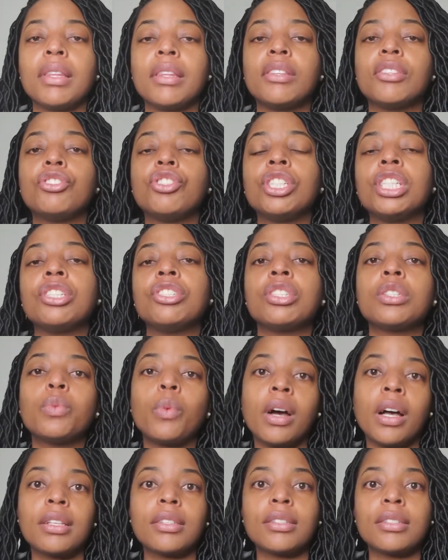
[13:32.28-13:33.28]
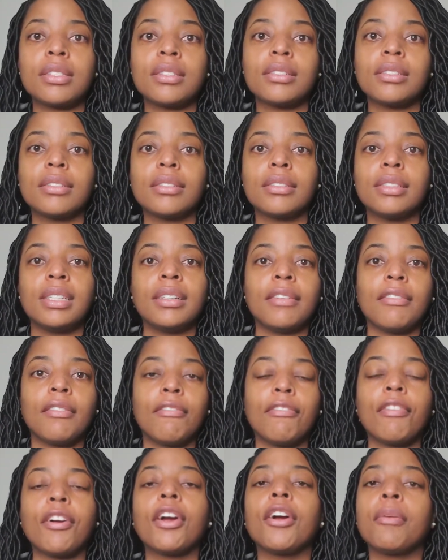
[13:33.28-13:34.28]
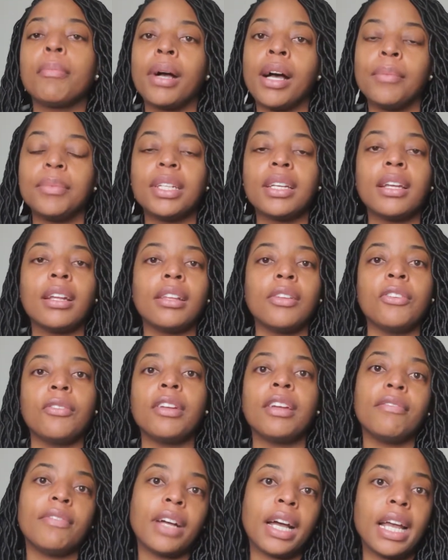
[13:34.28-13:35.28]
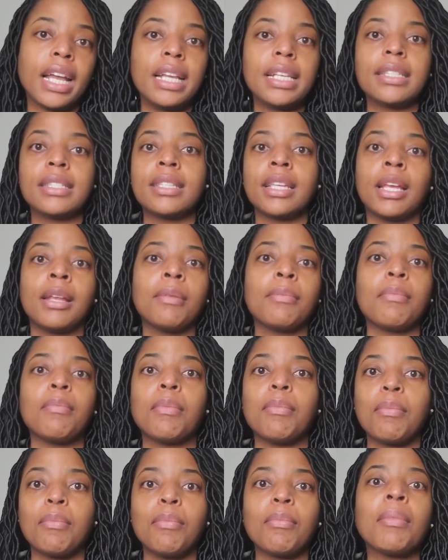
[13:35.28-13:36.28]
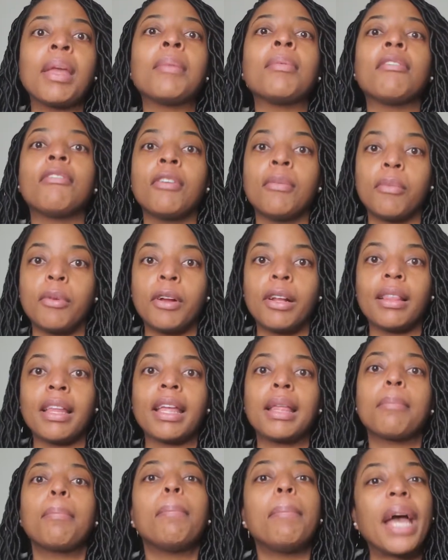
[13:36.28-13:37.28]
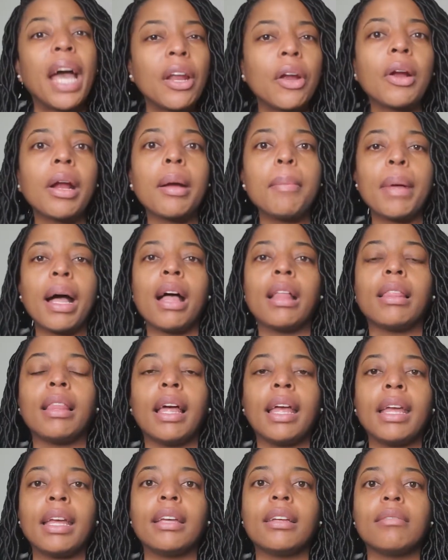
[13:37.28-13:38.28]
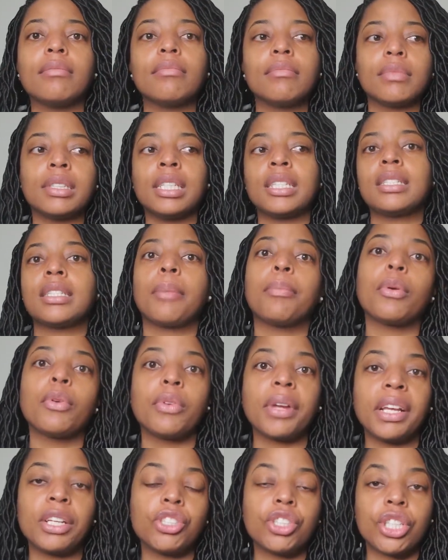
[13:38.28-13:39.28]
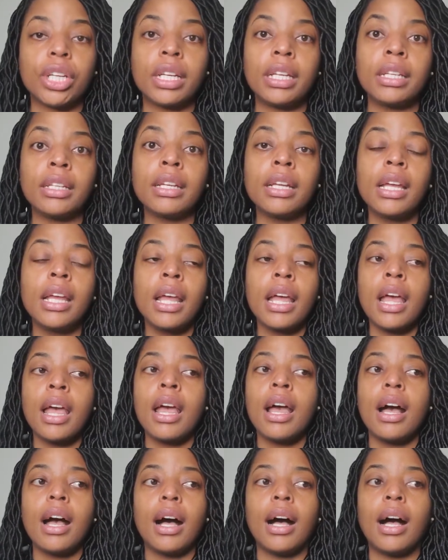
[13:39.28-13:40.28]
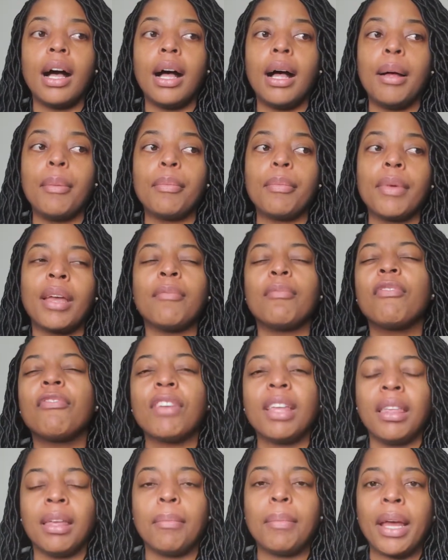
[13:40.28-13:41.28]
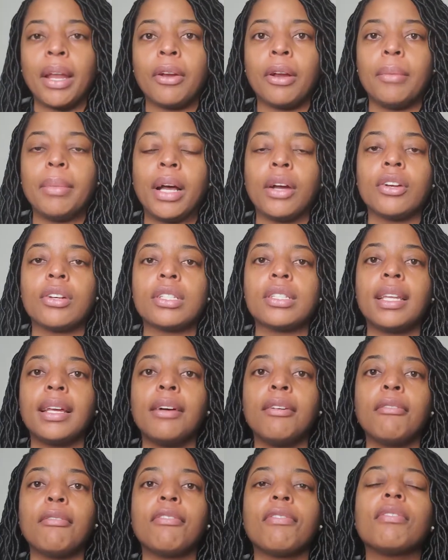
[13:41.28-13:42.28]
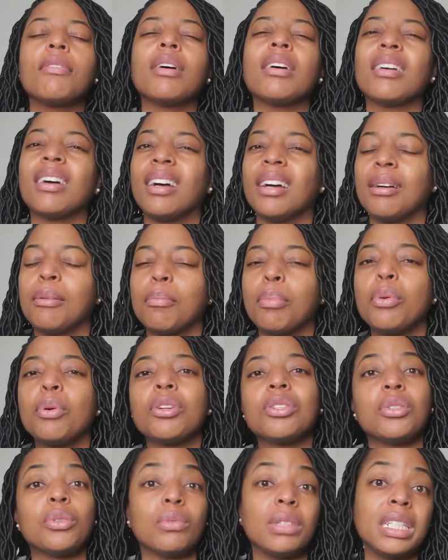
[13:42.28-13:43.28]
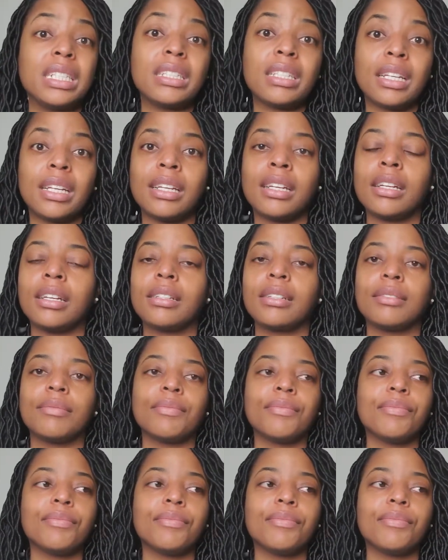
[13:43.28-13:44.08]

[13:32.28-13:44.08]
she just wants for her mom to get a little advice and maybe feel more, like, better about, like, the separation and feeling better about herself. Poor Teresa,